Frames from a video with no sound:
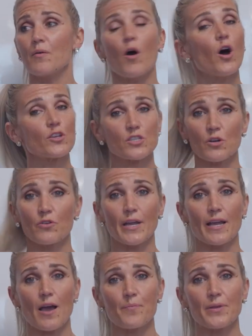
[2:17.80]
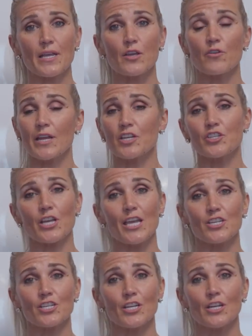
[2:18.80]
Also great company, great
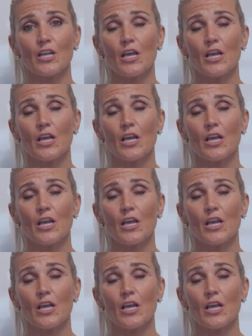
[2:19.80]
education.